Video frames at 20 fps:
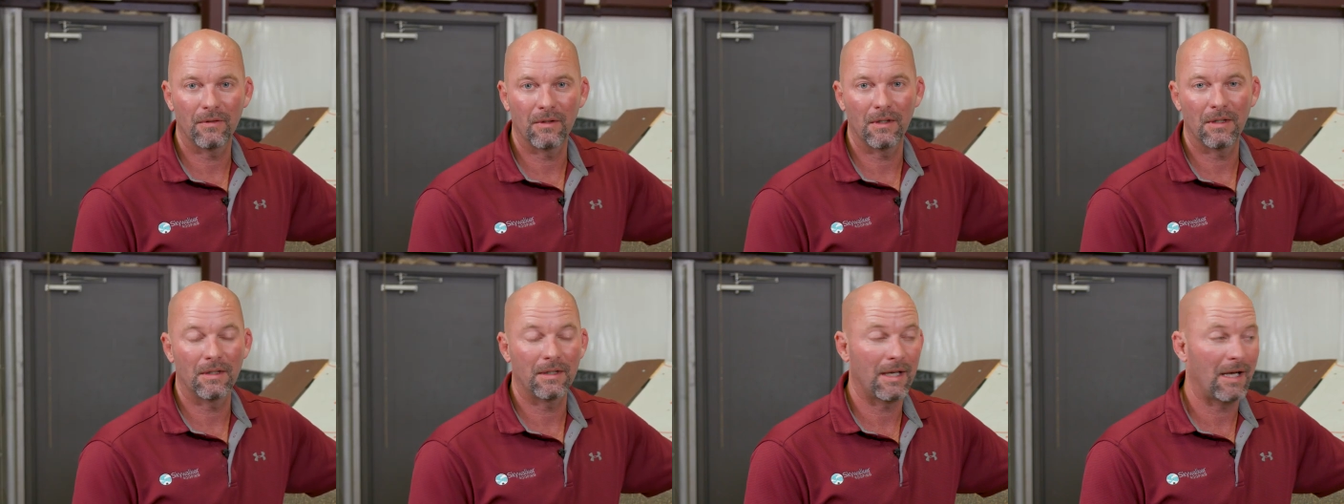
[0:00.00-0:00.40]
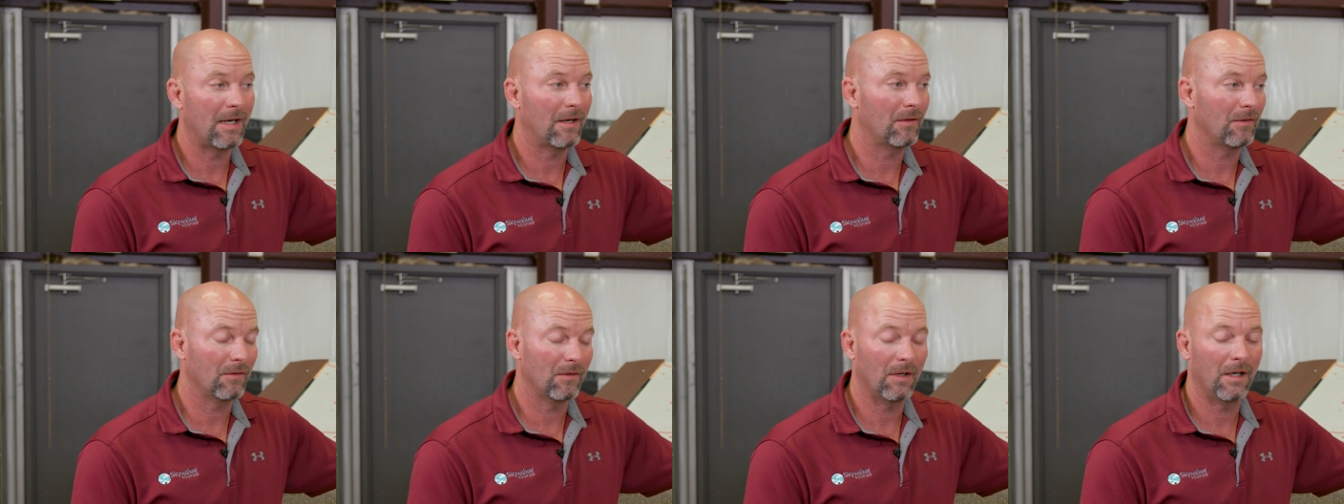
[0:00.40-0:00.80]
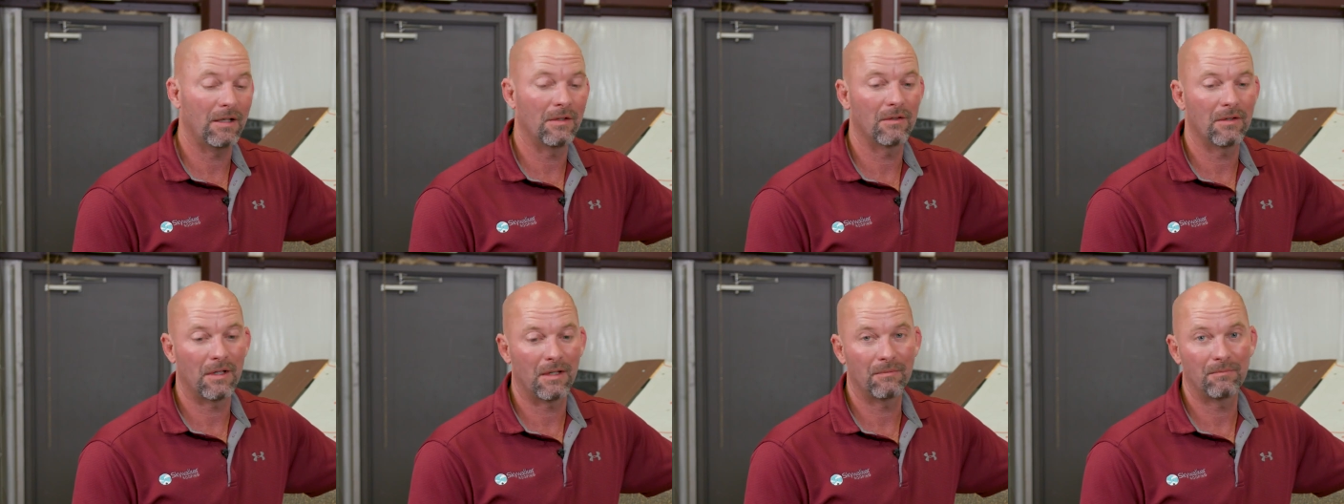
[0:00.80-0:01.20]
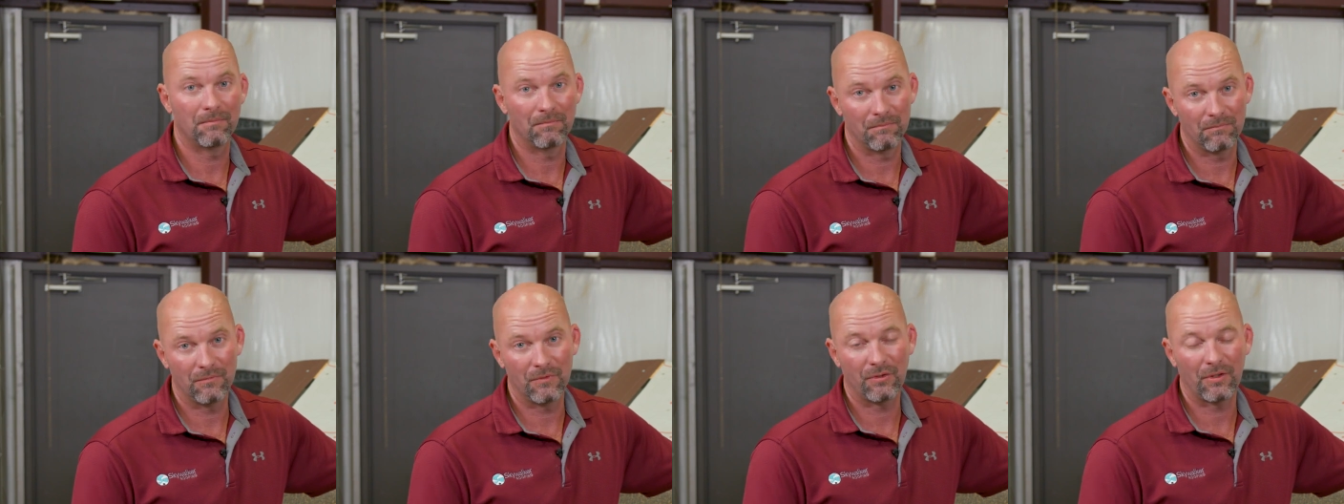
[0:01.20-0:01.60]
uh, now later I
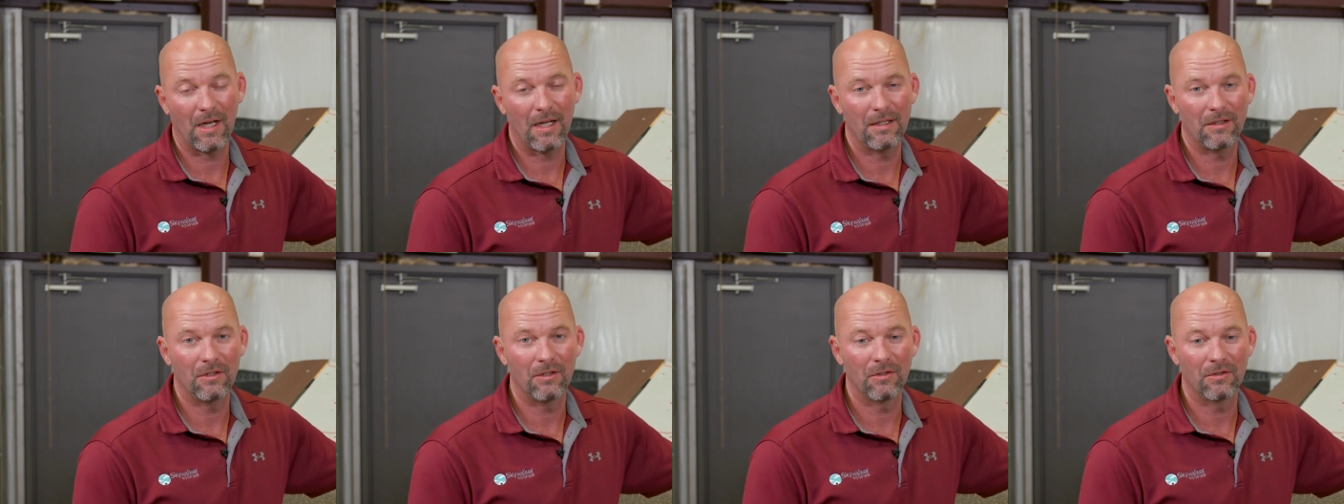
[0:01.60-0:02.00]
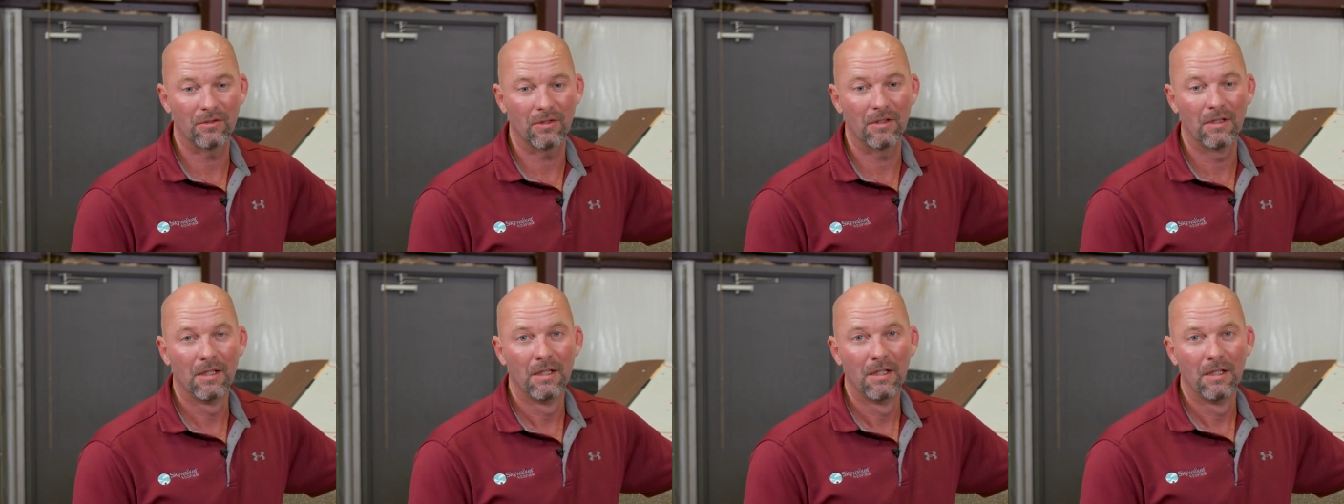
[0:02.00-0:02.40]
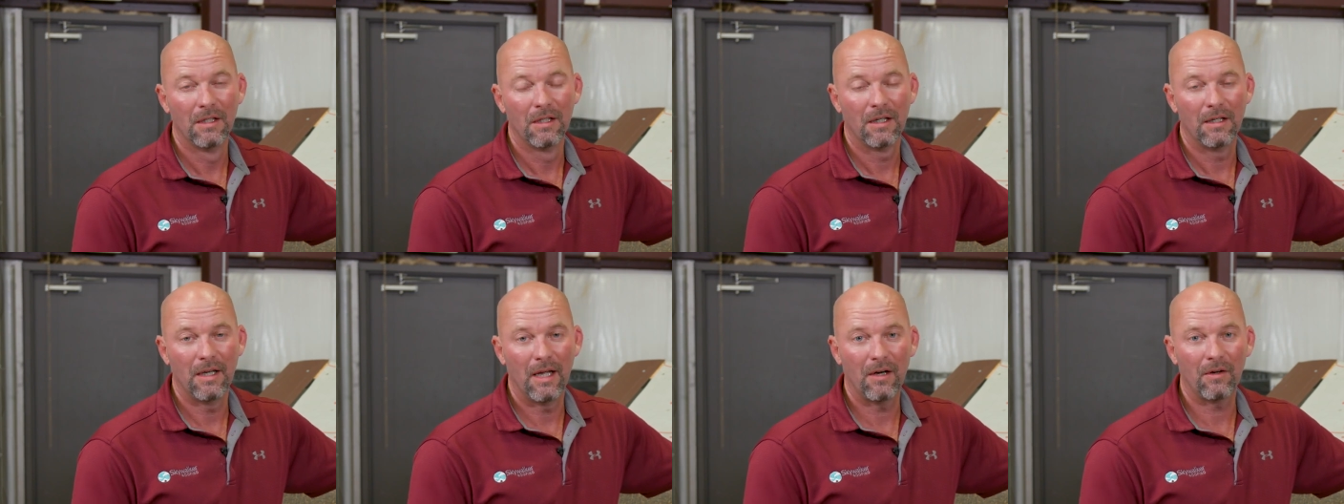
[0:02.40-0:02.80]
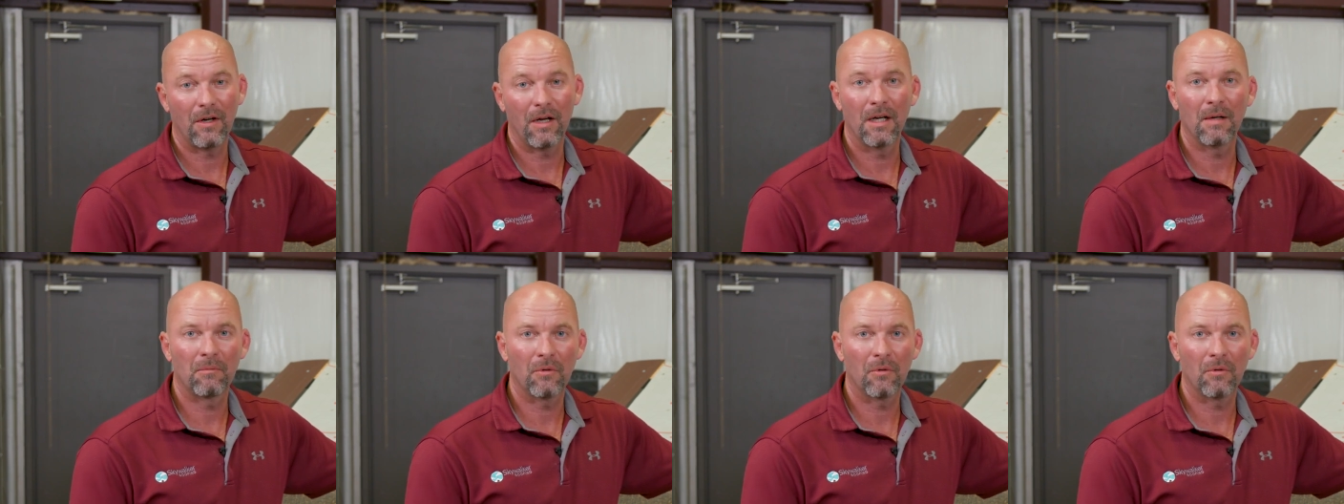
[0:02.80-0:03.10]
decided to use a nail gun.